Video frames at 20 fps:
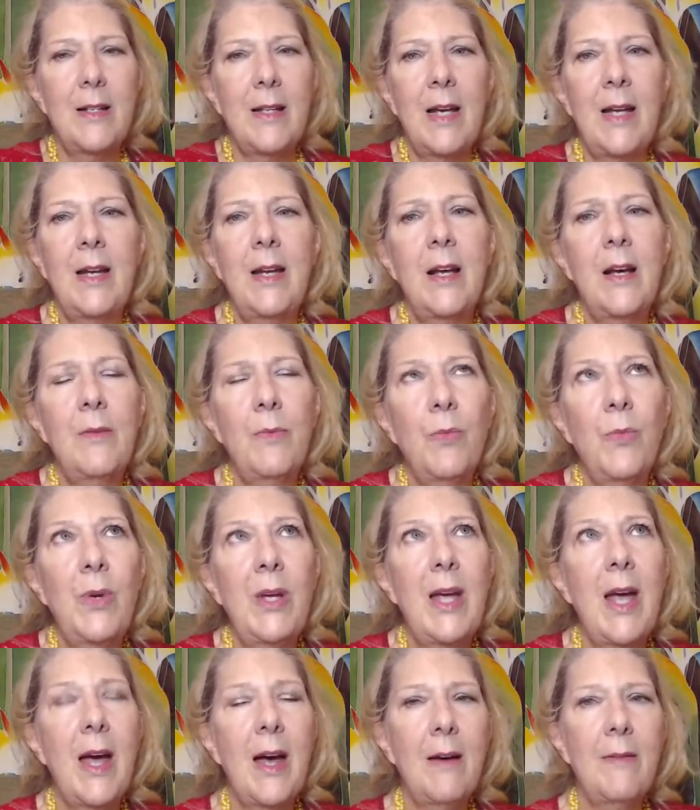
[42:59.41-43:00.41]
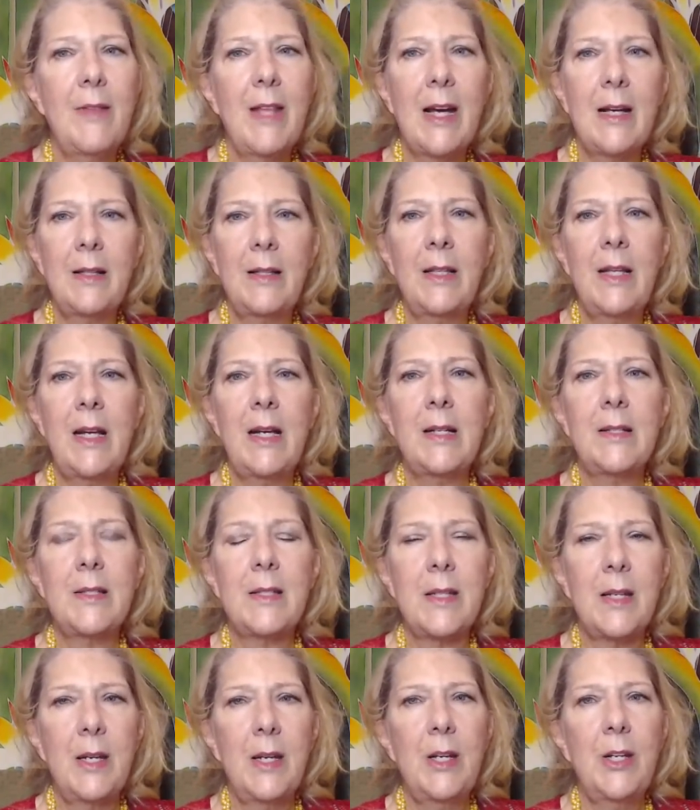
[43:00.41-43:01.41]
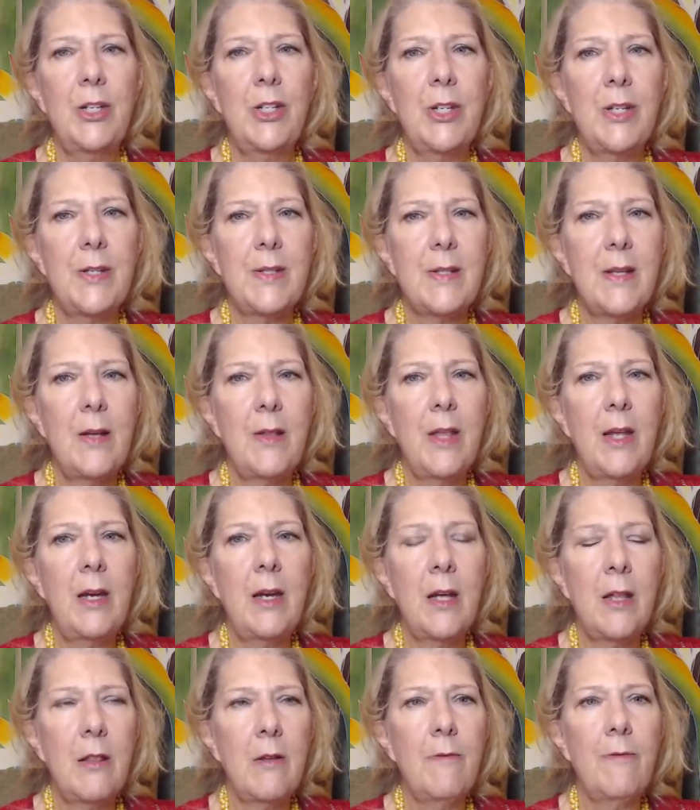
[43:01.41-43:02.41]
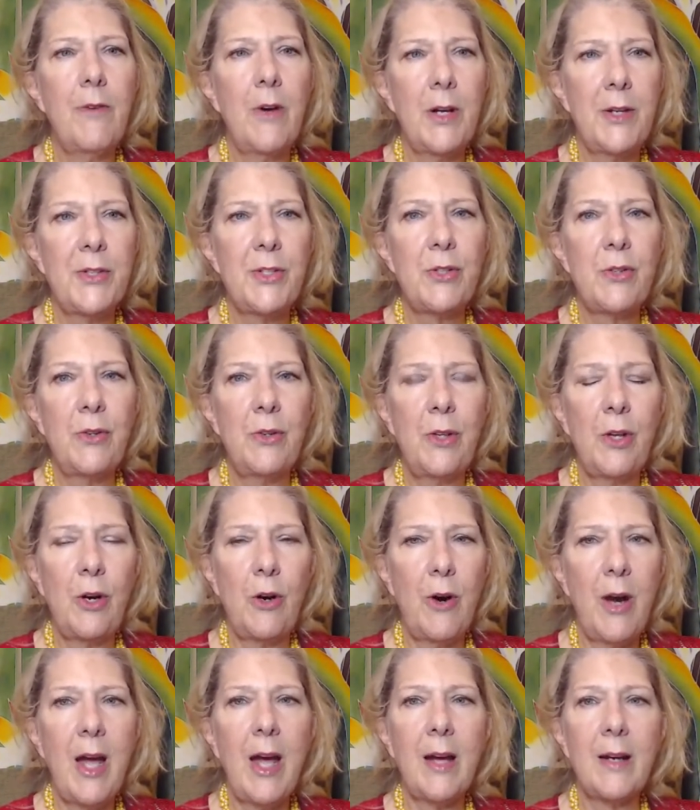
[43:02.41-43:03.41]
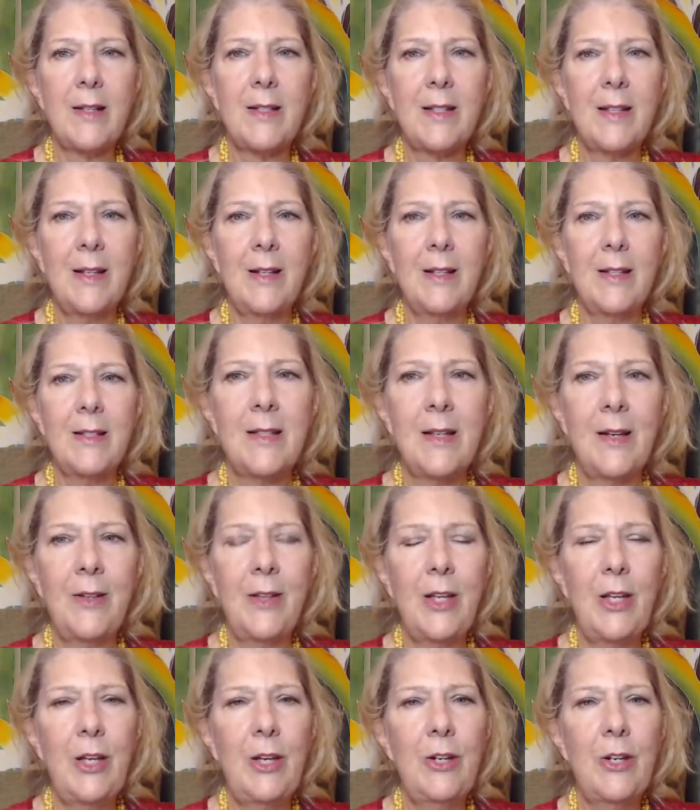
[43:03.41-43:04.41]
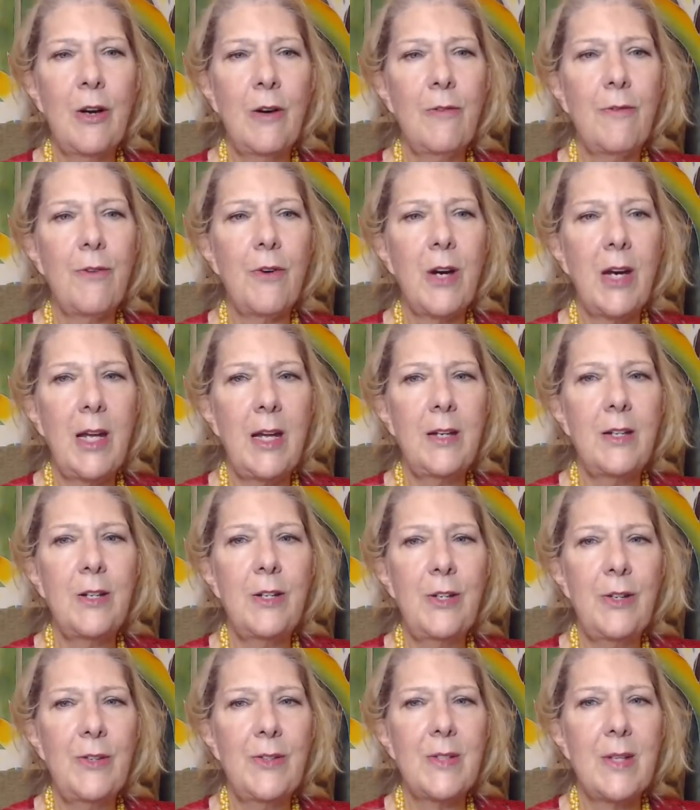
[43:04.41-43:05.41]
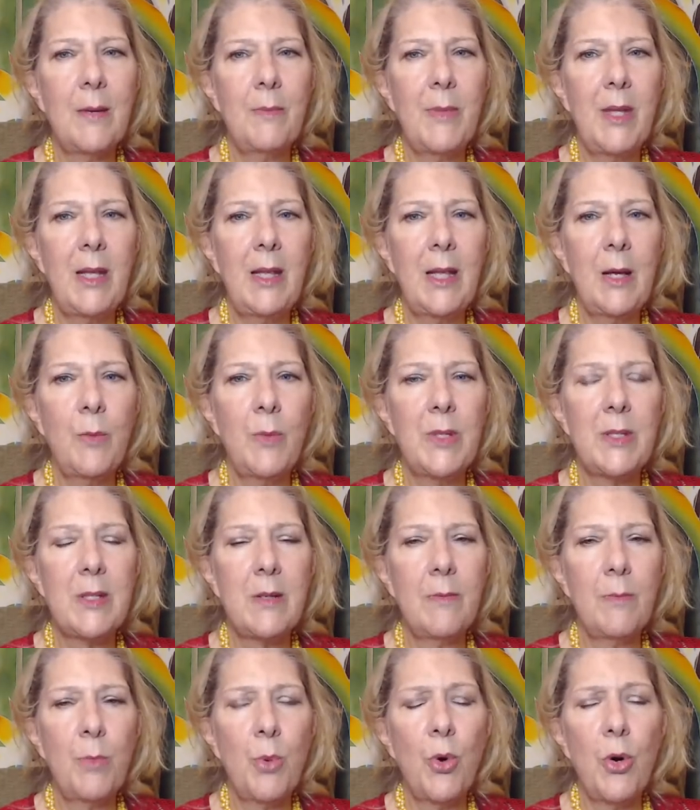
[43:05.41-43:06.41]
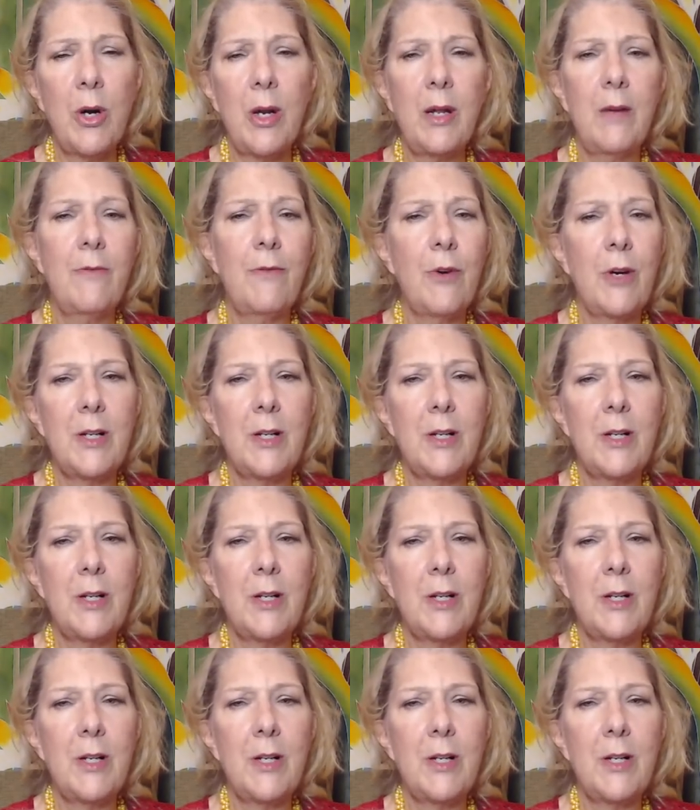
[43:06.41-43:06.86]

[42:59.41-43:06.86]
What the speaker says: And we have that list just so that nothing falls through the cracks, so that you don't forget to do something that was important.